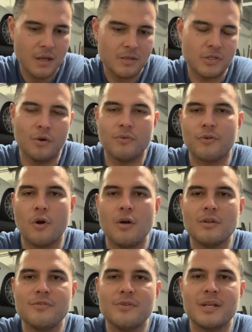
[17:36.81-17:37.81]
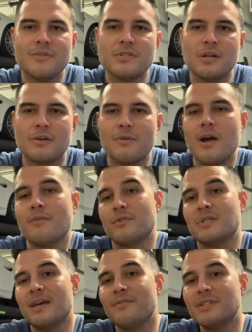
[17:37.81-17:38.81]
So for all of you that have stuck around
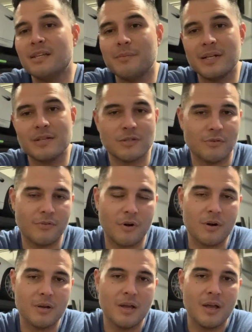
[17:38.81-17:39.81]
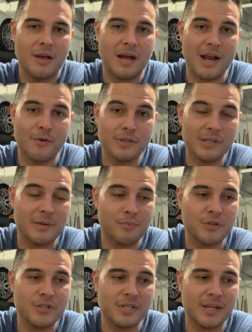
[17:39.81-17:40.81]
for 17 minutes so far, I really
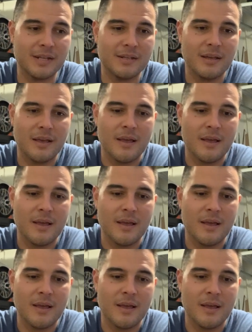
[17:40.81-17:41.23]
appreciate it.